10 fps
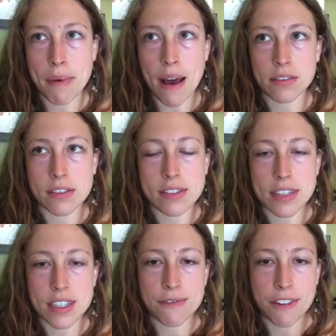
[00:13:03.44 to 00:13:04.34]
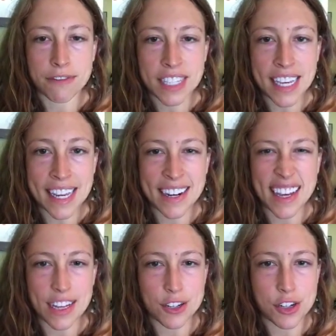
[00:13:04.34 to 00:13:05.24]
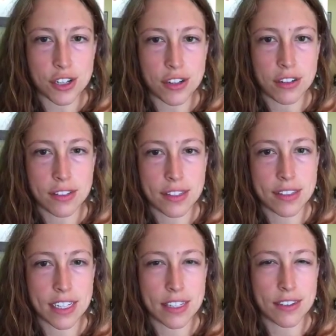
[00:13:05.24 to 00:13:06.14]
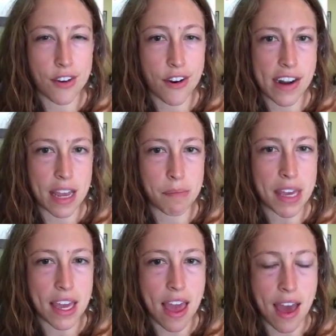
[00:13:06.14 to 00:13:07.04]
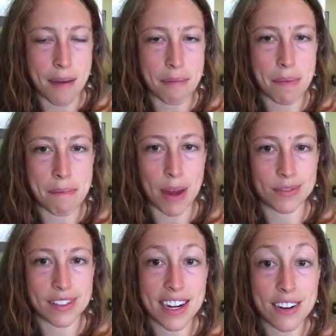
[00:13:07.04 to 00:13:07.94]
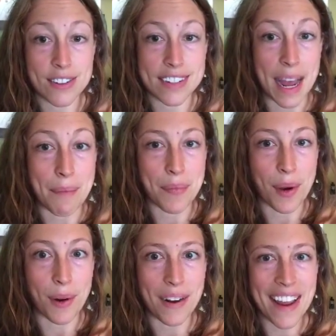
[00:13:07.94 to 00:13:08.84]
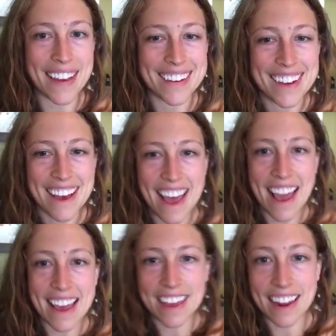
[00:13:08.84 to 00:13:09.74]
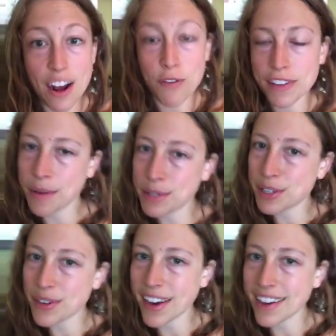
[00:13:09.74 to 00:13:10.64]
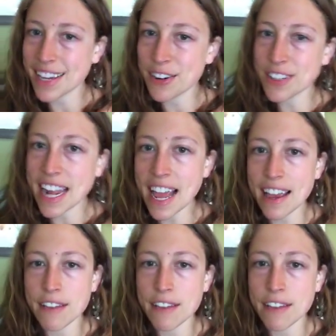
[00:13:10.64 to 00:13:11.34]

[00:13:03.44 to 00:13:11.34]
be about 6:15-ish. 6:30 p.m. Mountain Standard Time. All right. And hopefully I will see you guys later